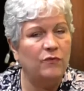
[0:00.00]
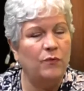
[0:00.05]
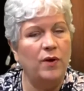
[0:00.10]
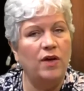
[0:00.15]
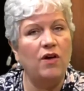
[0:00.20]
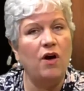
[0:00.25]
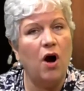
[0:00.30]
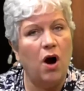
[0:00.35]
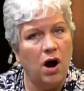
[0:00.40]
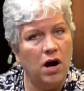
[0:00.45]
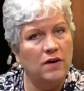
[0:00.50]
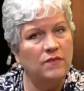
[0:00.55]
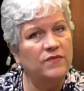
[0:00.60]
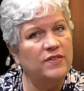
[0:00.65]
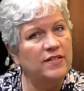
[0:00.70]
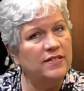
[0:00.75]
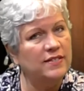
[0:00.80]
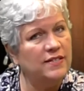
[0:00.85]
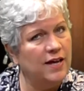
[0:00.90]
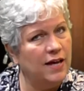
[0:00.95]
we carve
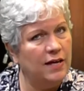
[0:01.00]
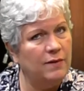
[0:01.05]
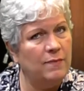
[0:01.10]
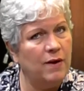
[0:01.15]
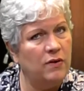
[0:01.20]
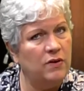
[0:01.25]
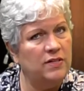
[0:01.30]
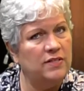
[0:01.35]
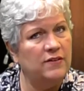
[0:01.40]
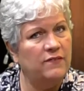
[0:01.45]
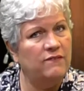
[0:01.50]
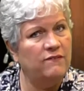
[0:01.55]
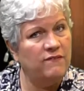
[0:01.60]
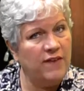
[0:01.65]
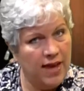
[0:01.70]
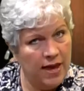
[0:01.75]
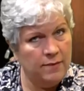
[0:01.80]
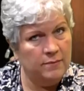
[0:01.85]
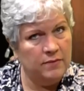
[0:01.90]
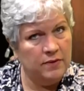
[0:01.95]
this time out as a
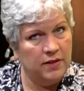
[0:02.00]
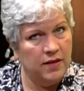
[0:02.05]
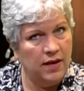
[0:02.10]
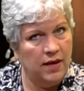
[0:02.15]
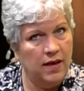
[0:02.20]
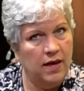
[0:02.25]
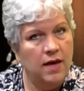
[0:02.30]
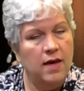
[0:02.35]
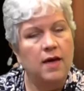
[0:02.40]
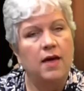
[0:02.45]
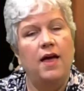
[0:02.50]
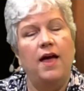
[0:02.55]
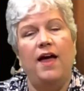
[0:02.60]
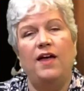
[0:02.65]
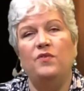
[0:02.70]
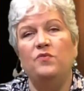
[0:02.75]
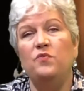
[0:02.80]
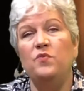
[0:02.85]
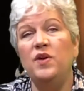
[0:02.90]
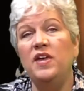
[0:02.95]
family
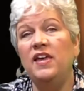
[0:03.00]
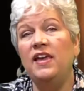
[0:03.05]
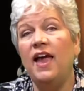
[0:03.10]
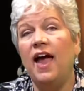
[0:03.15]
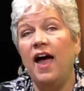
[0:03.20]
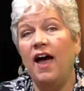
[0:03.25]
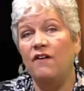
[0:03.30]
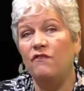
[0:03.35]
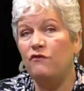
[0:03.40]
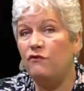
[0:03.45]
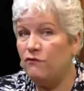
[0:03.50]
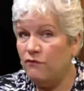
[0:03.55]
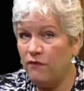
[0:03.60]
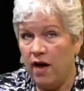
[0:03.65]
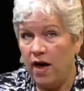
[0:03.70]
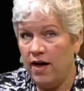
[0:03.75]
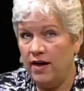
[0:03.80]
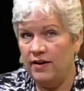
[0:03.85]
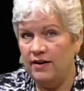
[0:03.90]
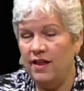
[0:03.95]
and we have
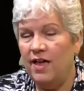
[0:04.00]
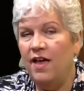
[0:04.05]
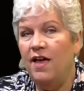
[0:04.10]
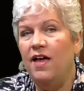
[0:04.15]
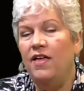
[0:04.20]
fun.